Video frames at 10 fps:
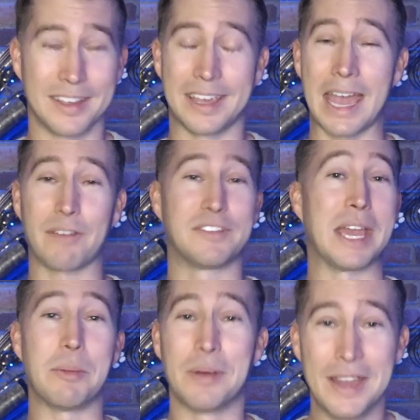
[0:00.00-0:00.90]
gaff
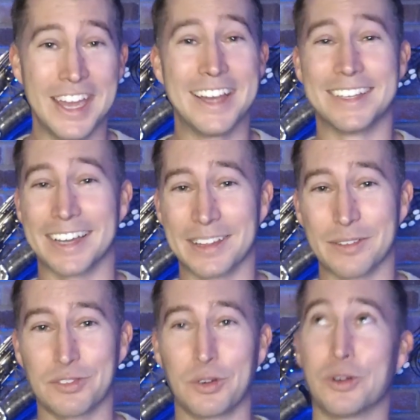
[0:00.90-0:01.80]
tape down on the
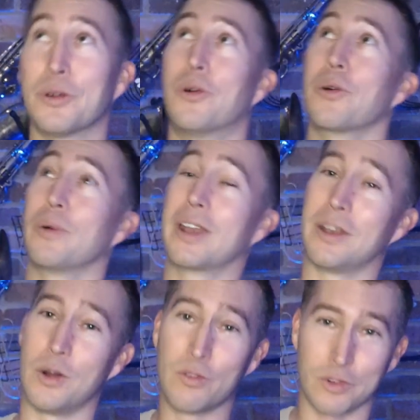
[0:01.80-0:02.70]
floor or run
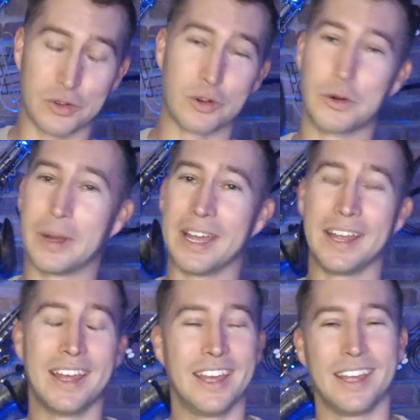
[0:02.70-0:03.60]
it over a doorway.